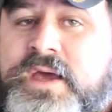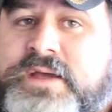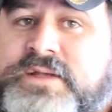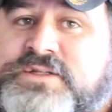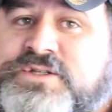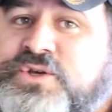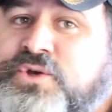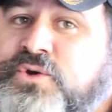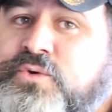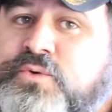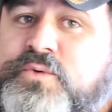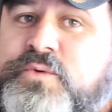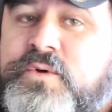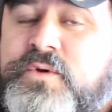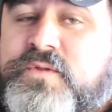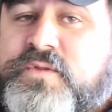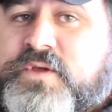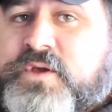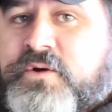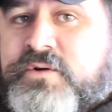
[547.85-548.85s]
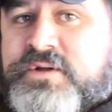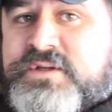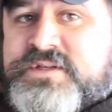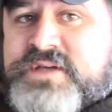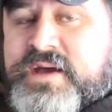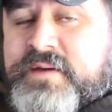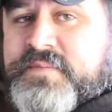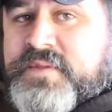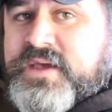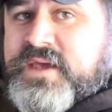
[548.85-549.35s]
and two, the only
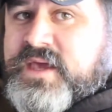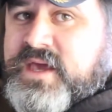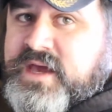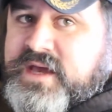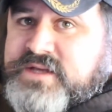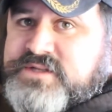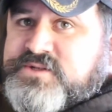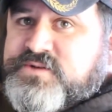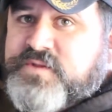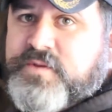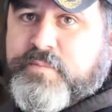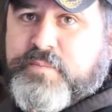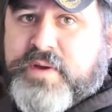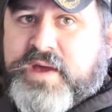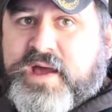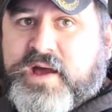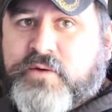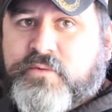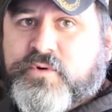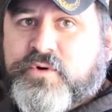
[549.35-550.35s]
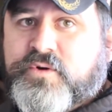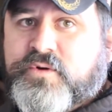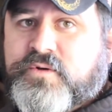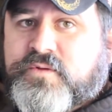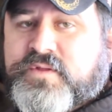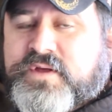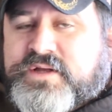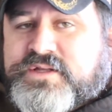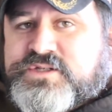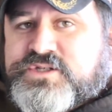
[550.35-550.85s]
time the gas or the power
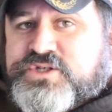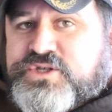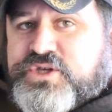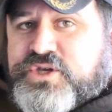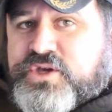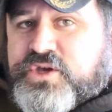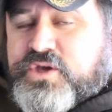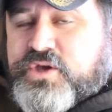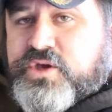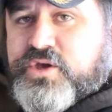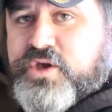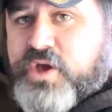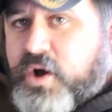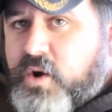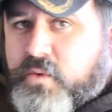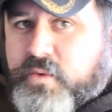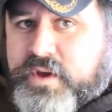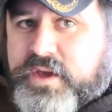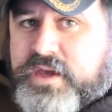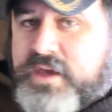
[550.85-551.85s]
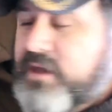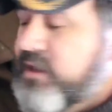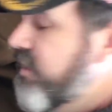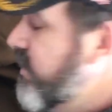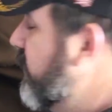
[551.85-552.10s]
that's going